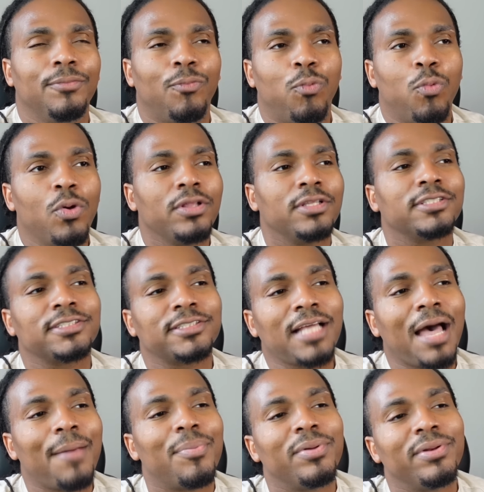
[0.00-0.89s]
What's
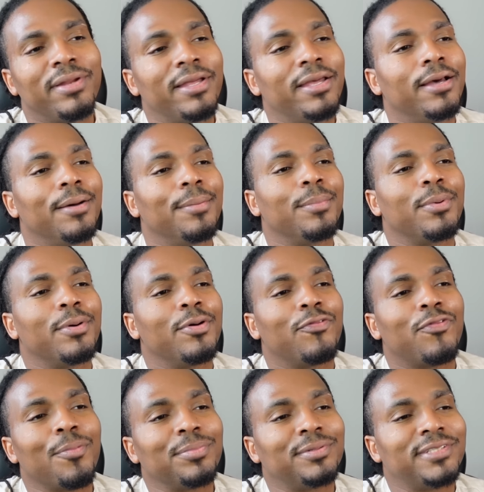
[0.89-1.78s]
stopping them
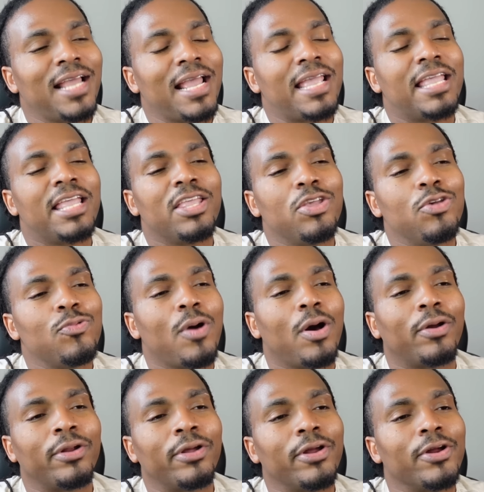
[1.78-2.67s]
from taking you
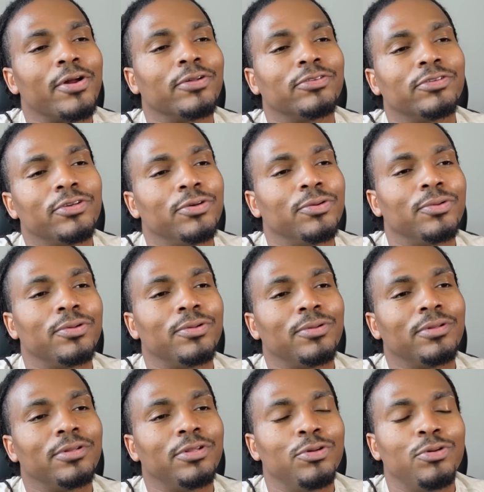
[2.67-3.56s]
out of here too?
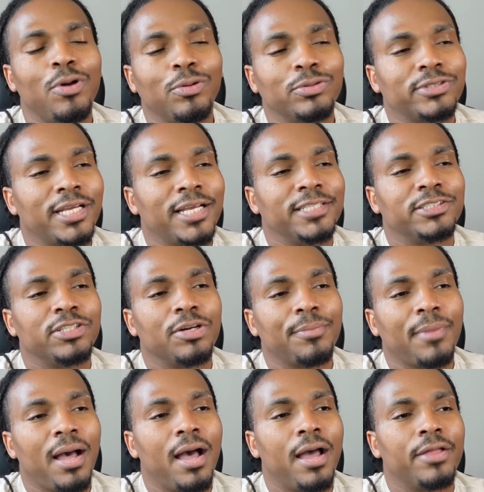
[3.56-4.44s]
You don't change their
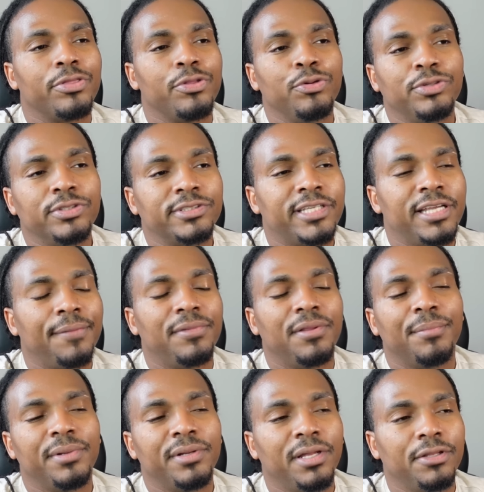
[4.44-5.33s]
mind. You just give
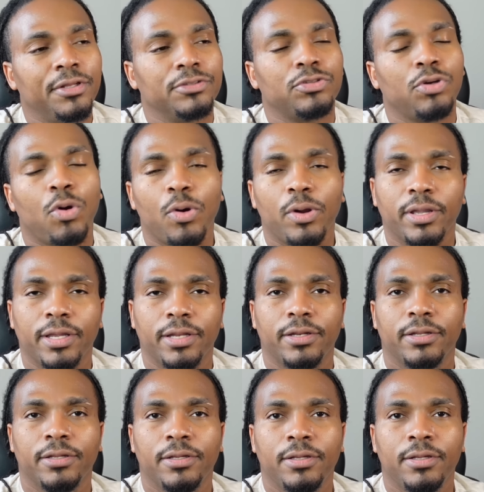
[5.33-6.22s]
them another target.